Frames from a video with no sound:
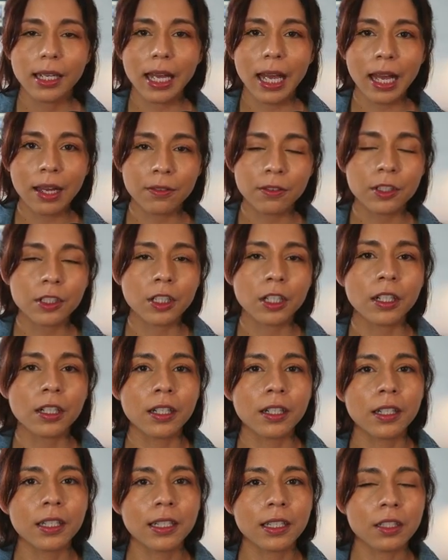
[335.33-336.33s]

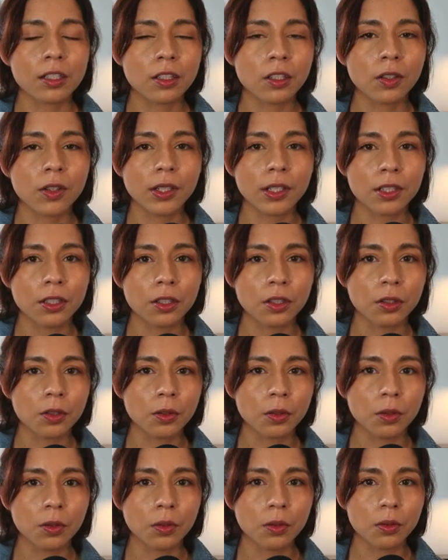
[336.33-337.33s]
Avatar is going
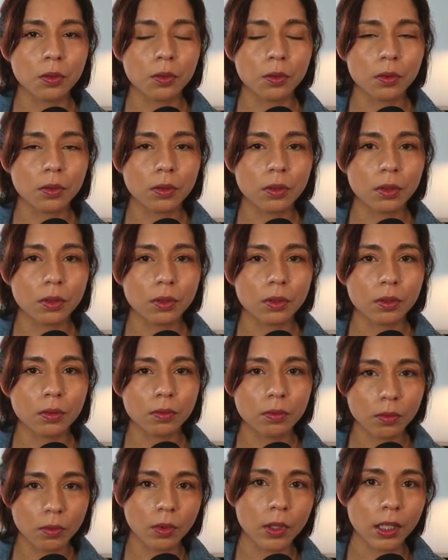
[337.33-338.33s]
to
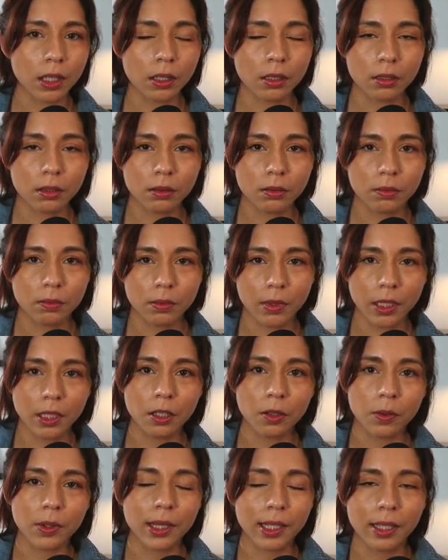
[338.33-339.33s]
work, you
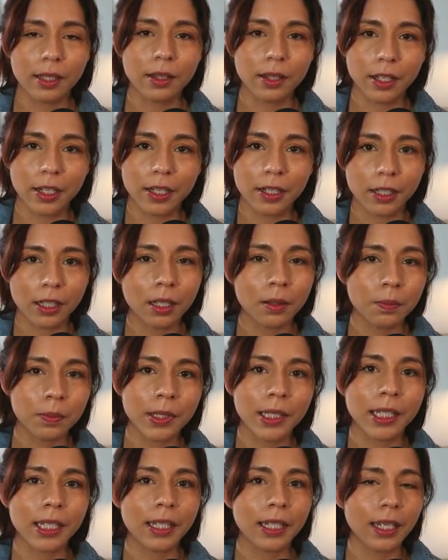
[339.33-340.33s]
know, within their
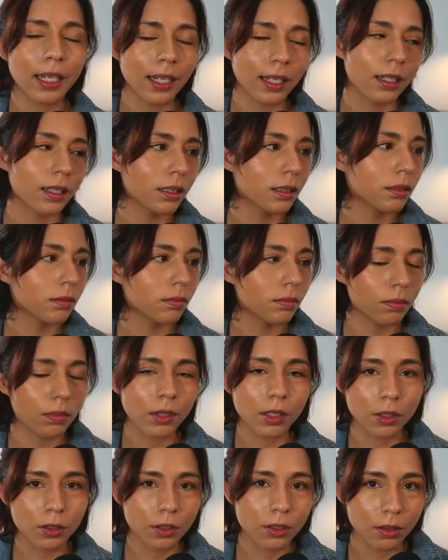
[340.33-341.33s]
company and
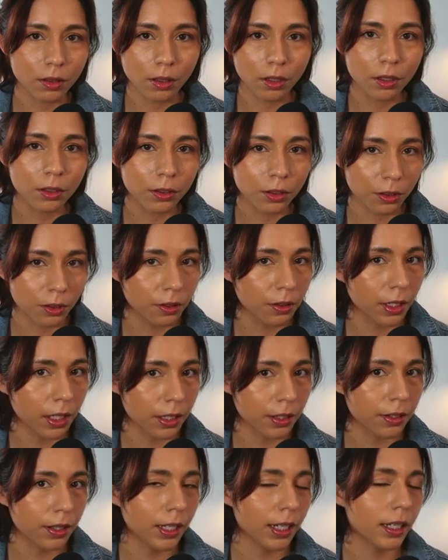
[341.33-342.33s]
they'll they'll do
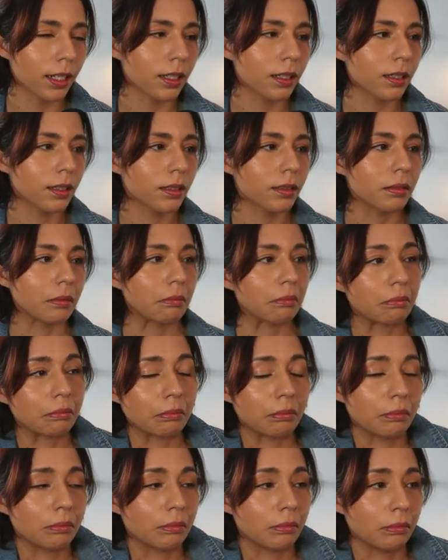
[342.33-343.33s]
their thing.
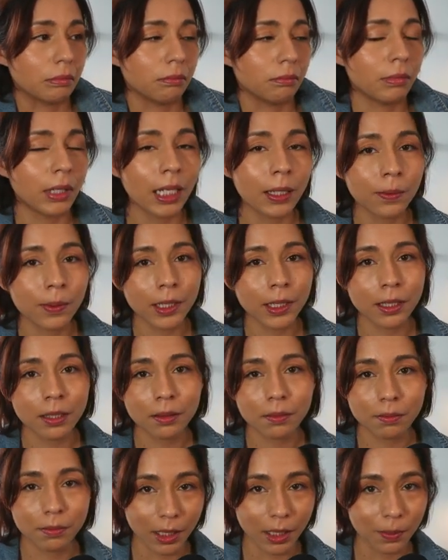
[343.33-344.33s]
Maybe,
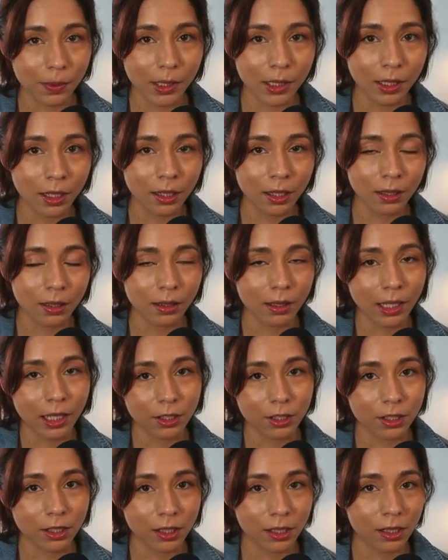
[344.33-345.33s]
maybe not.
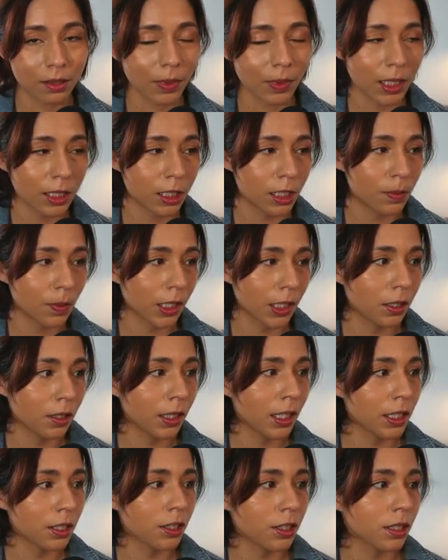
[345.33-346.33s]
That's just my
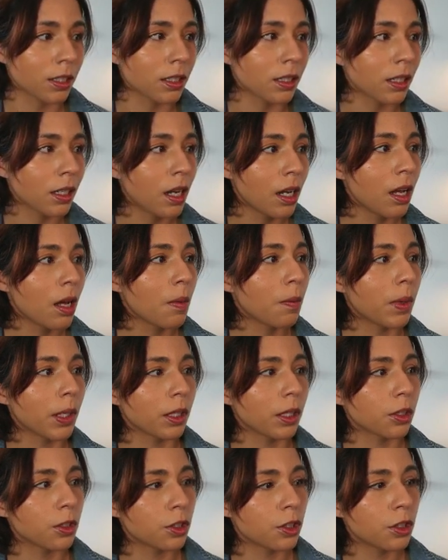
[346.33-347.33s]
speculation, but
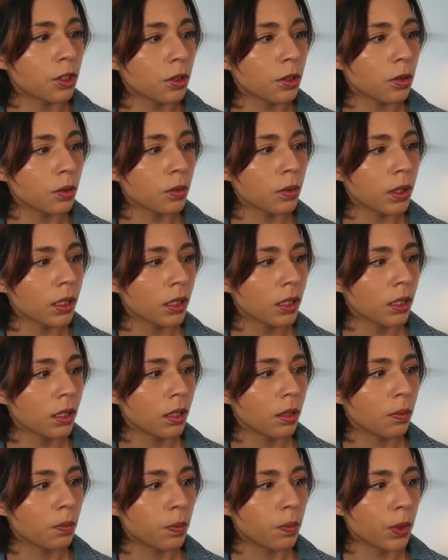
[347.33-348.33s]
the two
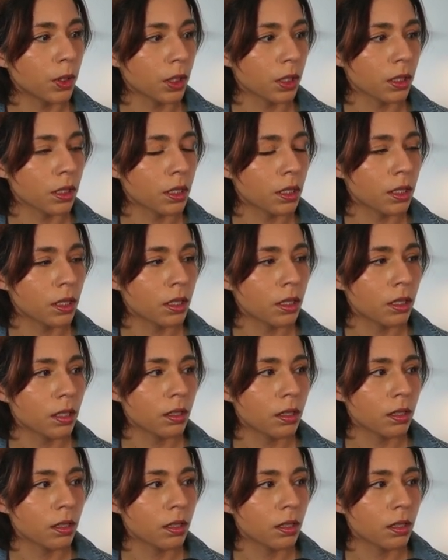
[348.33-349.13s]
books